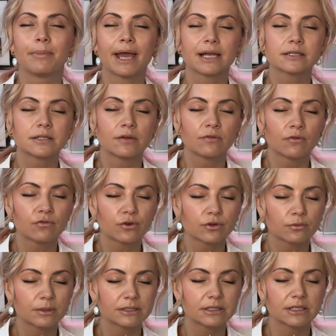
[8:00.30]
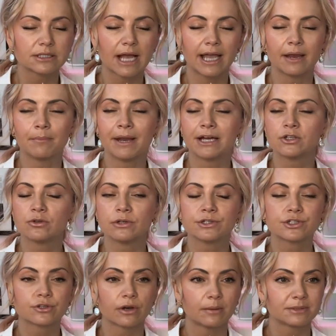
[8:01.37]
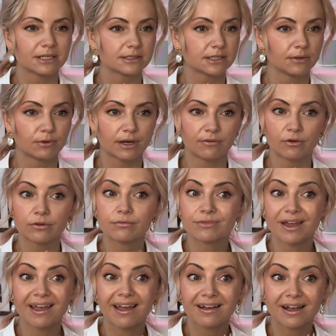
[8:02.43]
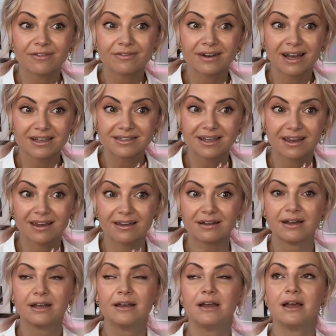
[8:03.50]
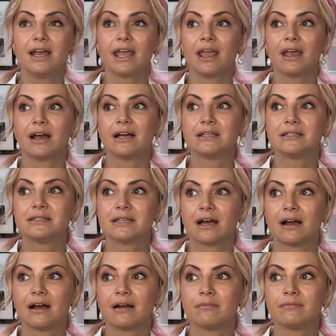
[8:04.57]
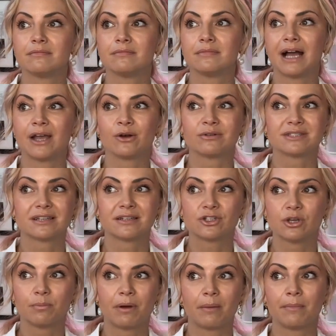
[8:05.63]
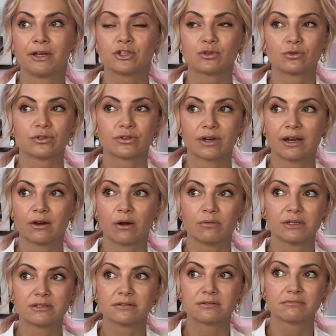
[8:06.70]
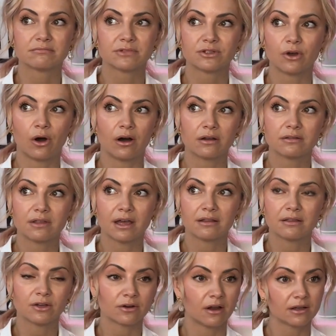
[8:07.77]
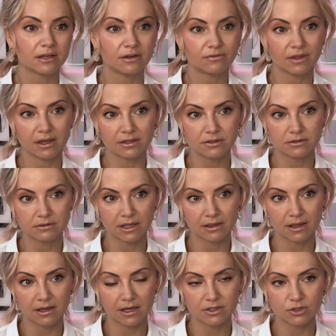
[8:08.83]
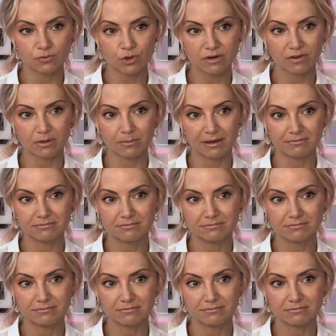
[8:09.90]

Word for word: beg someone for the business. I am not doing scripts. I say whatever the heck I feel like saying. And um, I always had a chip on my shoulder and always thought that they're lucky if they get, that they get to work with me.